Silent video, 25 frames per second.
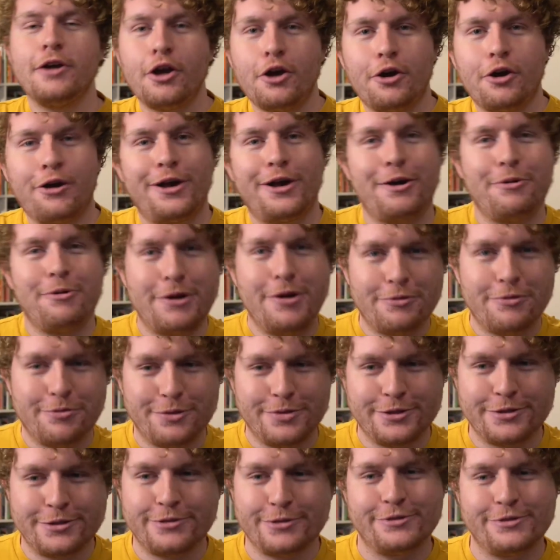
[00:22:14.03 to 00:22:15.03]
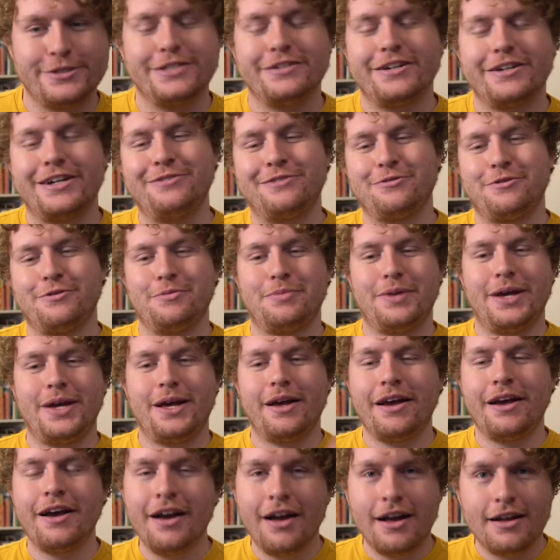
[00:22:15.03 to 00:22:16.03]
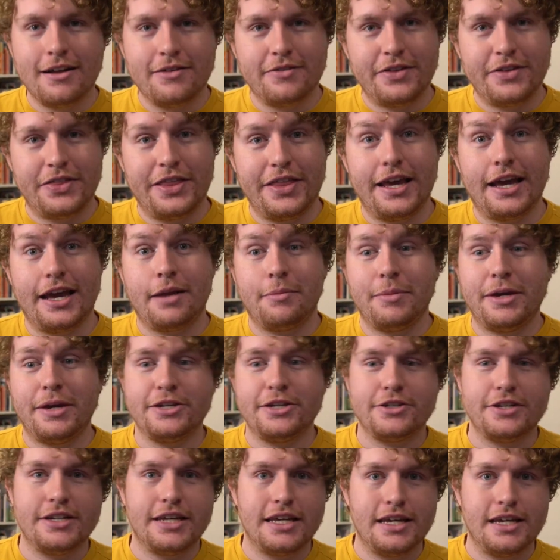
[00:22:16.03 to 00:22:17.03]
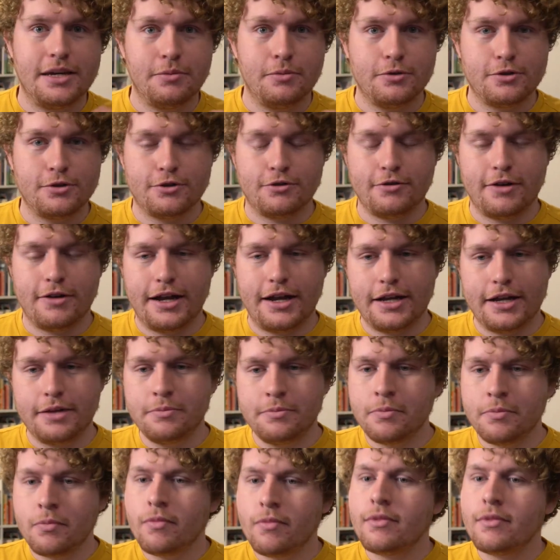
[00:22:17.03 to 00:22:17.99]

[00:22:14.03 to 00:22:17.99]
Going away from the story side for a bit, I think the animation here was great.